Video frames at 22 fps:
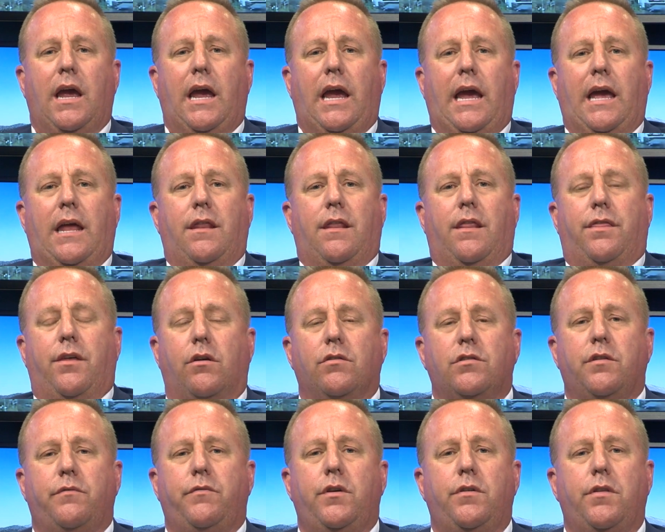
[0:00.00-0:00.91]
And
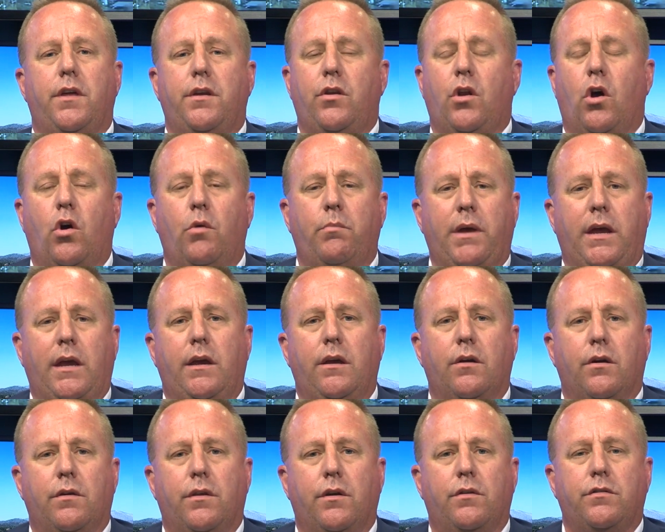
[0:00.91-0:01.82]
those of you that know
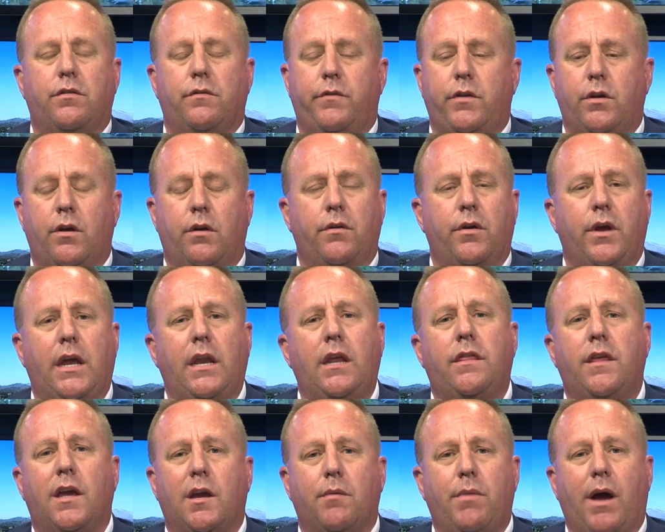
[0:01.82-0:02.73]
me, or those of you know
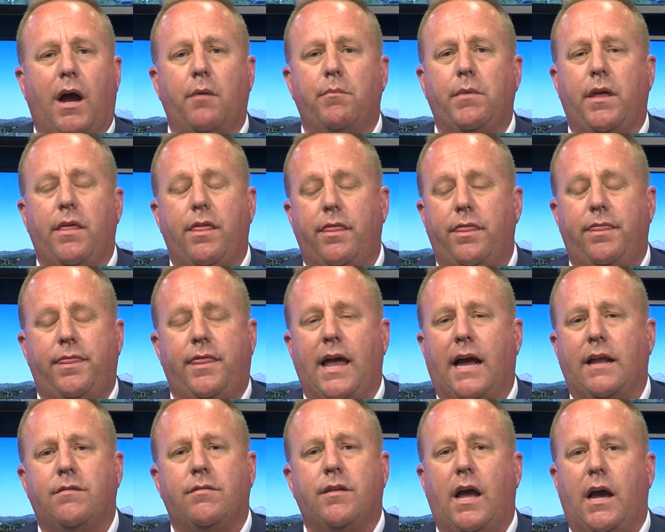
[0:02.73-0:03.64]
anything about me,
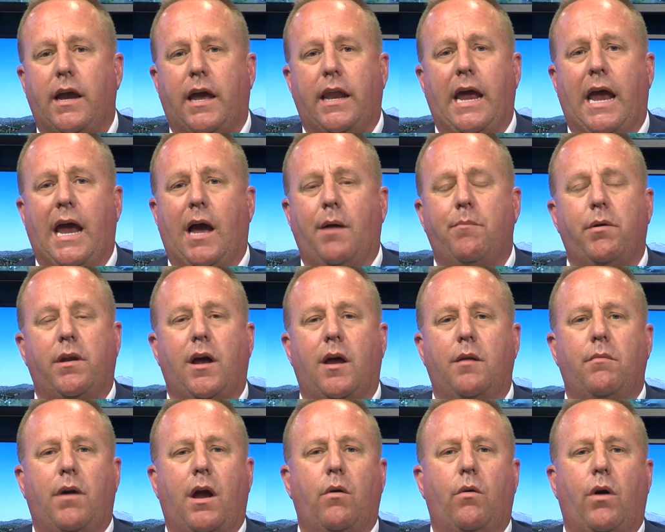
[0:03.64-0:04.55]
that's not going to happen
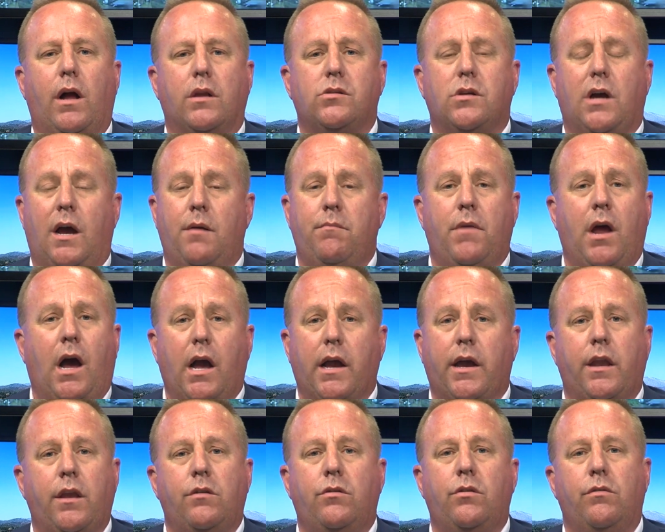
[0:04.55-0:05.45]
on my watch. I'm
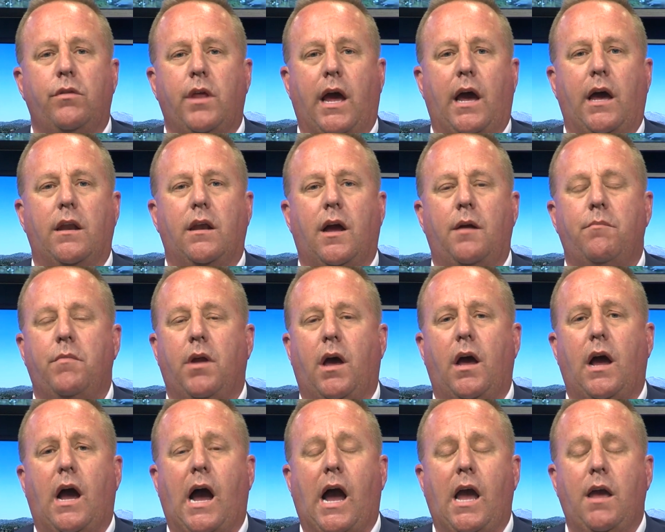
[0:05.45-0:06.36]
not going to do that.
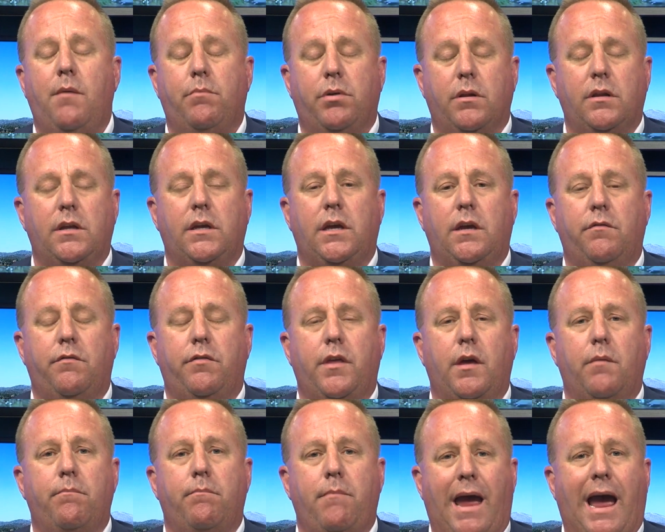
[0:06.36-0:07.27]
I believe
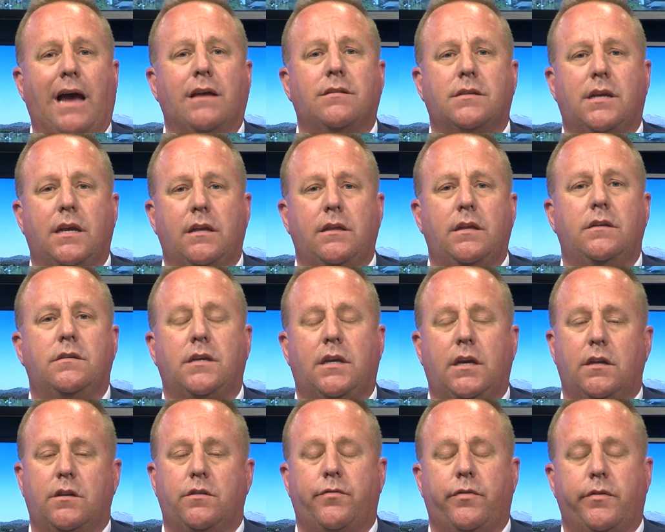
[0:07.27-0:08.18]
that masking these
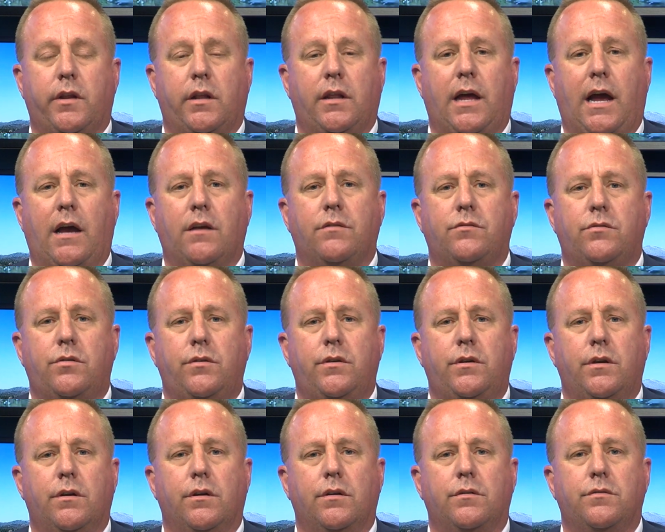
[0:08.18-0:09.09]
kids for the last 2
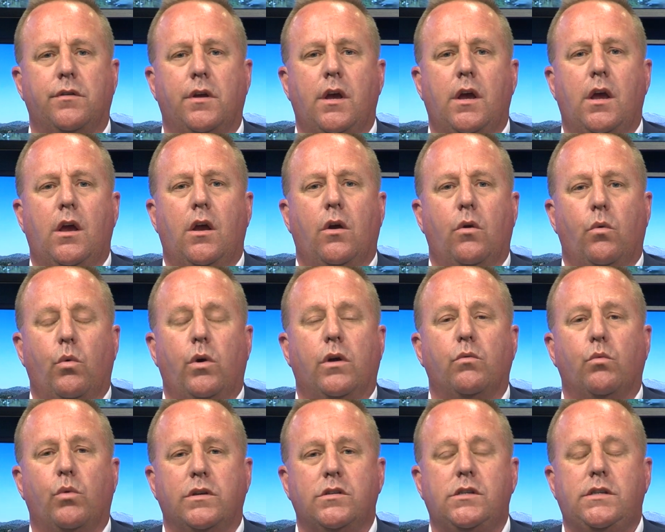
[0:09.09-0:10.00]
years
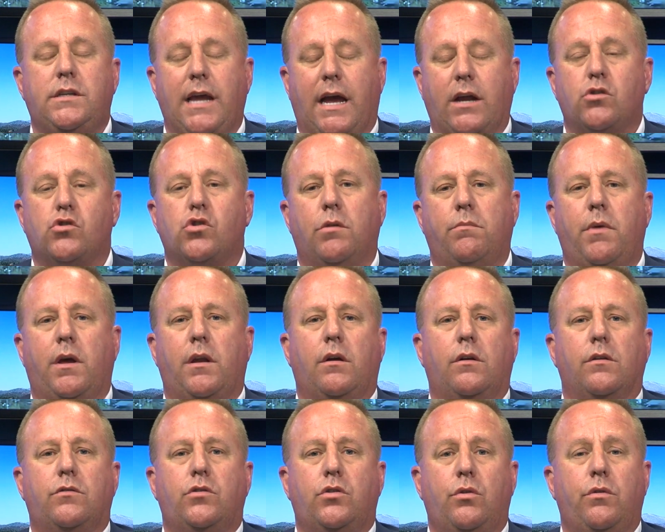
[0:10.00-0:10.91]
was
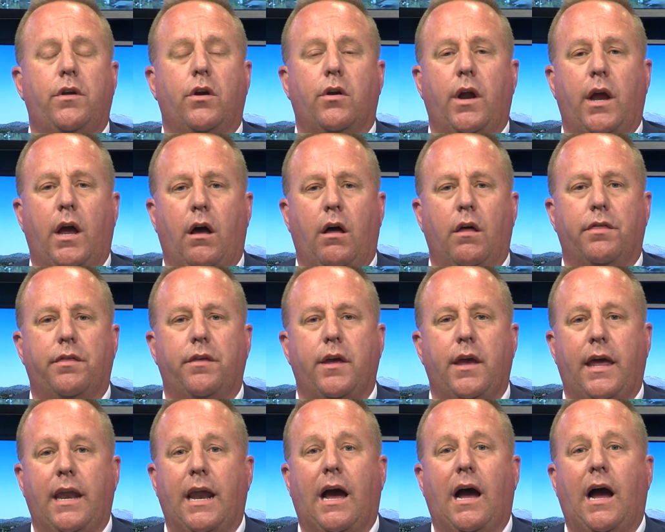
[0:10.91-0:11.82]
detrimental to their
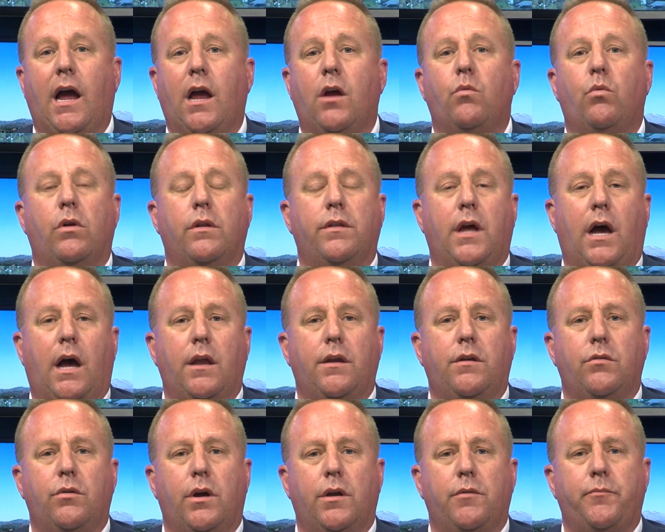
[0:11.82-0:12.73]
health, and I will not
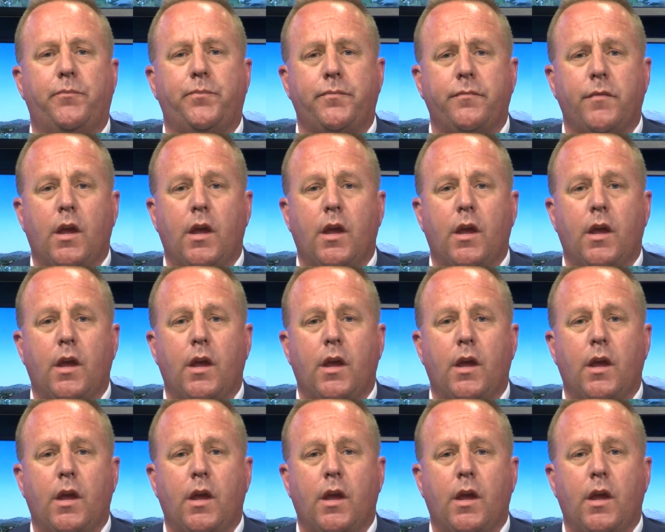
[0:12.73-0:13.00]
do it.